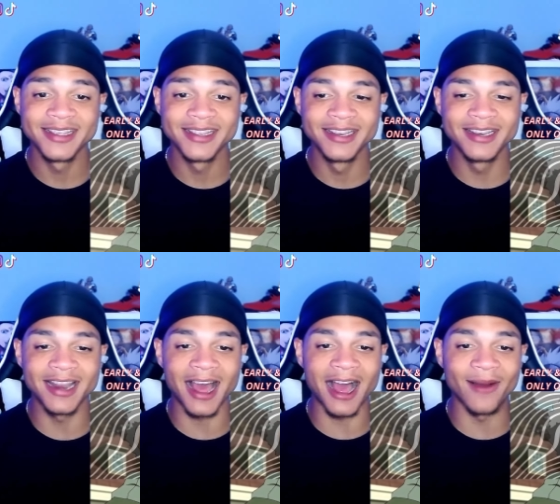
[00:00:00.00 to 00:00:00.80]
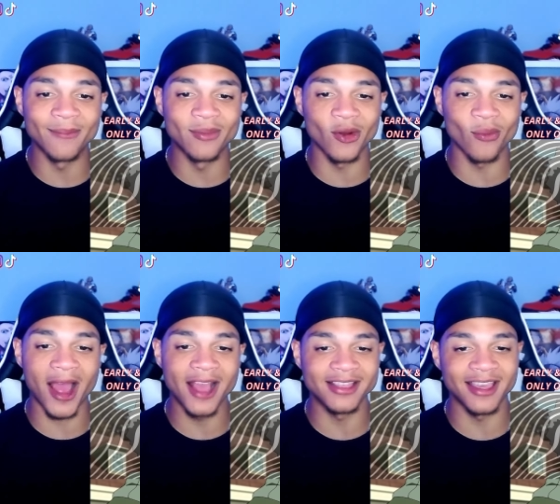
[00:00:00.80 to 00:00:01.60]
Mm-mm. Nah, bro, that's
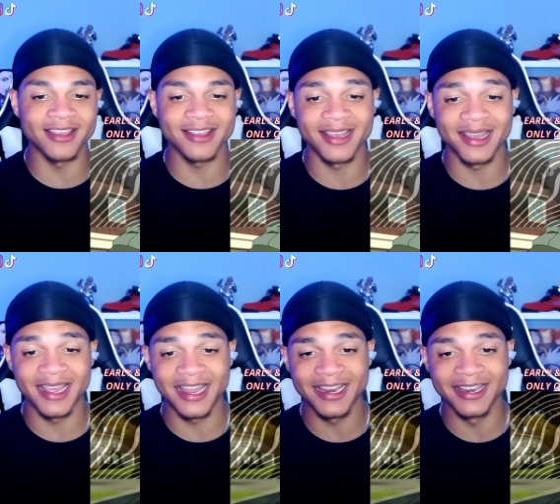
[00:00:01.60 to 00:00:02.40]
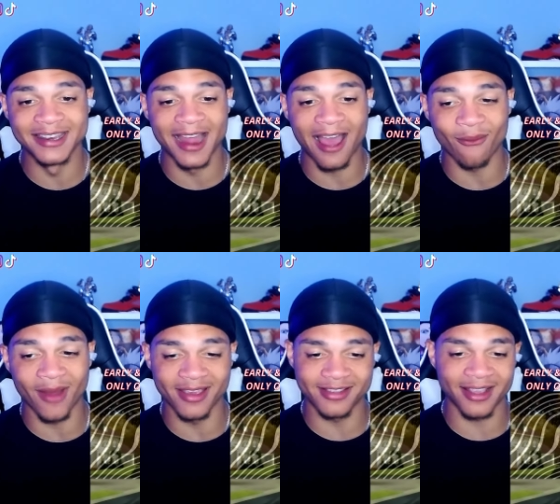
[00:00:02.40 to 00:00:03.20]
why you think happening. Nah, why
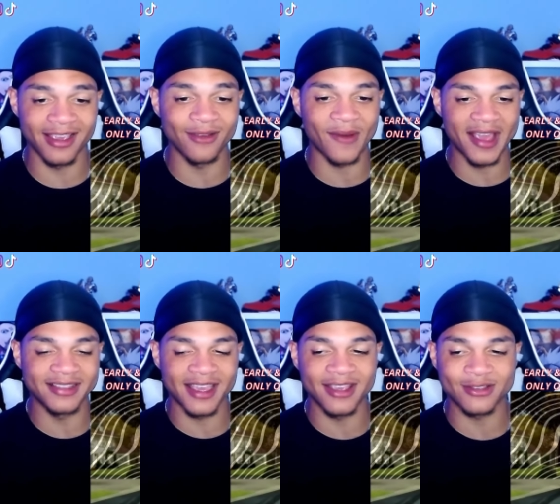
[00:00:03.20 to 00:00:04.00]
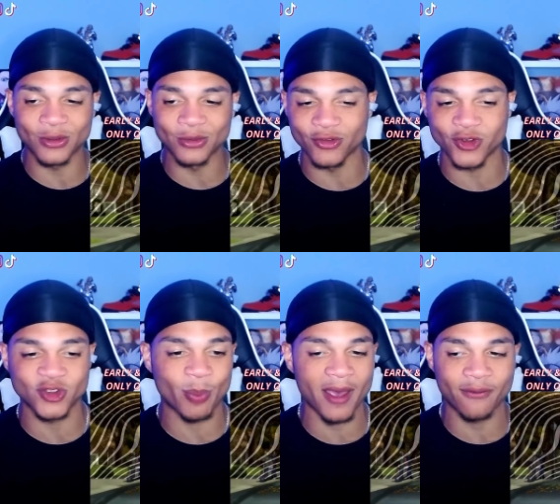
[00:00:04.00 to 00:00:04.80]
you think he's so
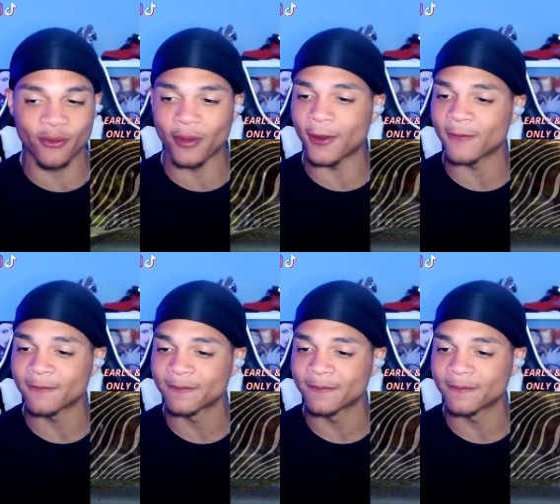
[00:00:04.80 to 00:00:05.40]
disrespectful, though?